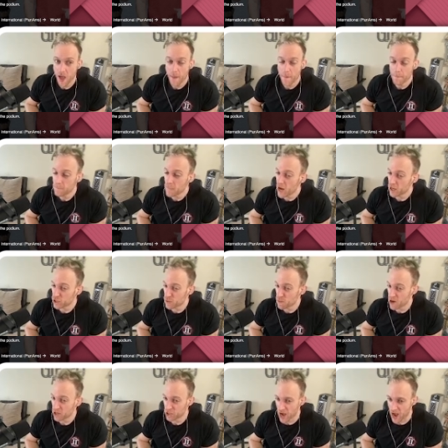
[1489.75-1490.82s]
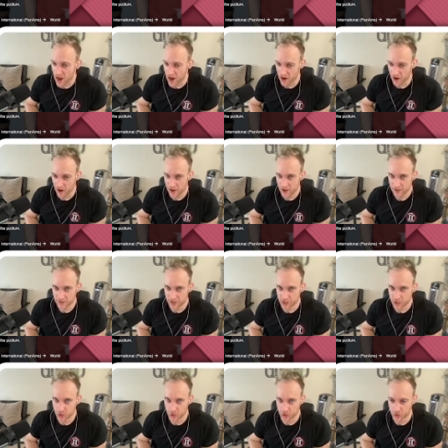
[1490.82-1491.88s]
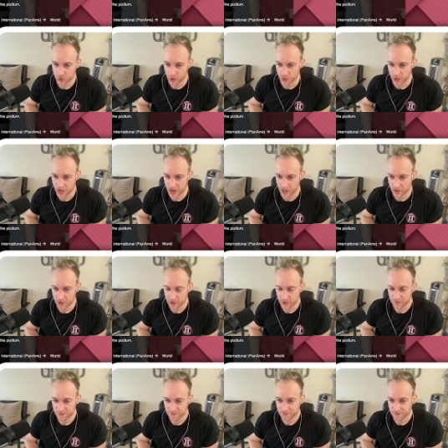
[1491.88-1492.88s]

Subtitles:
much, much higher than 221 kilos.